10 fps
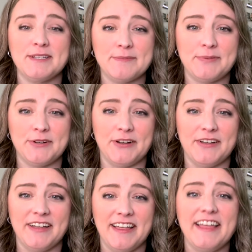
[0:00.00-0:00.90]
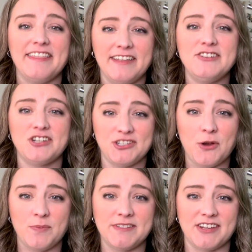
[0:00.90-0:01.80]
plural. They just
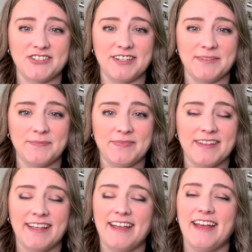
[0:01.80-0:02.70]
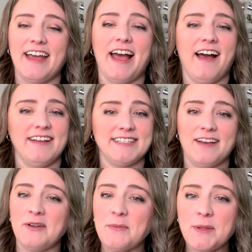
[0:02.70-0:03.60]
show possession. A
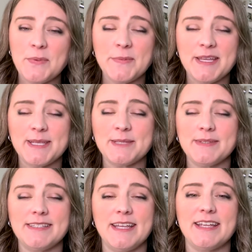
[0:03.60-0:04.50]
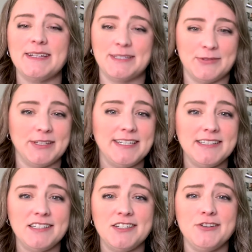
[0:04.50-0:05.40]
ton of people make this mistake. It's really
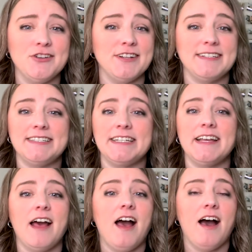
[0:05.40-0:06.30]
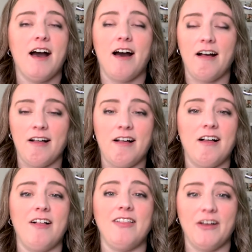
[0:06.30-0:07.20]
easy to do. You're gonna see it
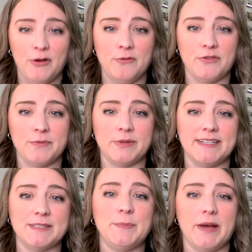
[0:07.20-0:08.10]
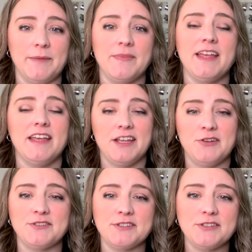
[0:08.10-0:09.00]
all over the place. But
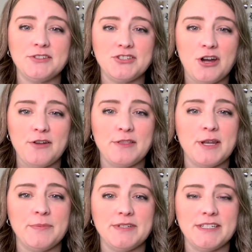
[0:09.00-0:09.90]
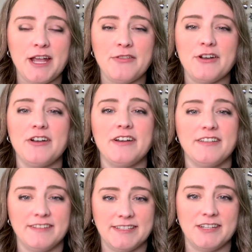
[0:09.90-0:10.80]
here's a little chart that I put together
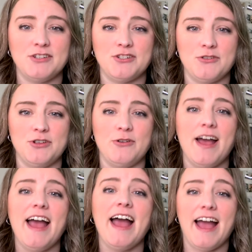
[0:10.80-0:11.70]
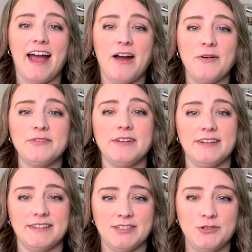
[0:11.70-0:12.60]
that's gonna show you how
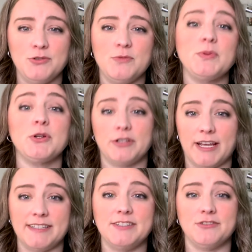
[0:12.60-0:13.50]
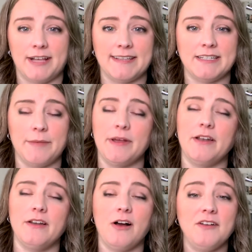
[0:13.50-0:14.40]
to pluralize your last name.
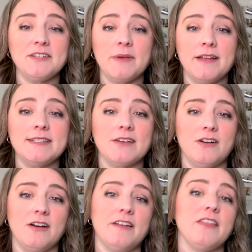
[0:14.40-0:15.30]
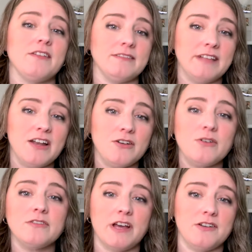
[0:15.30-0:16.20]
And it all depends on the letter
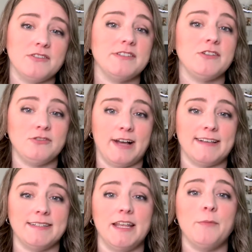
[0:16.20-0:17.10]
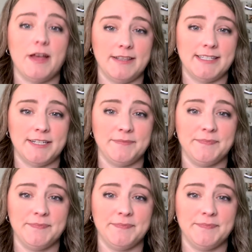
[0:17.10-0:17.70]
or letters that your last name ends in.